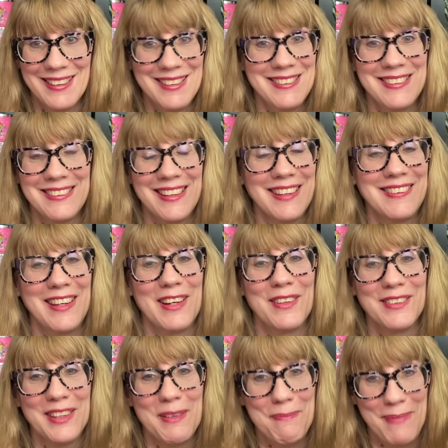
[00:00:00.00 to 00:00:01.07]
This is like the
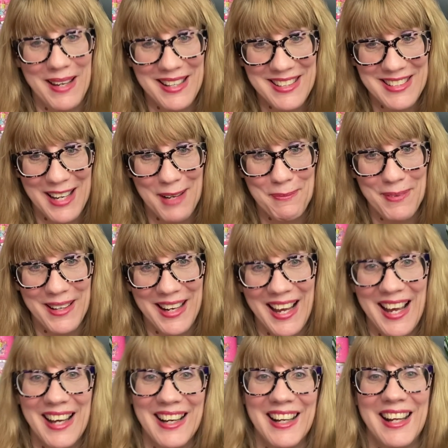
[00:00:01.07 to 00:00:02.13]
only bake shop we got,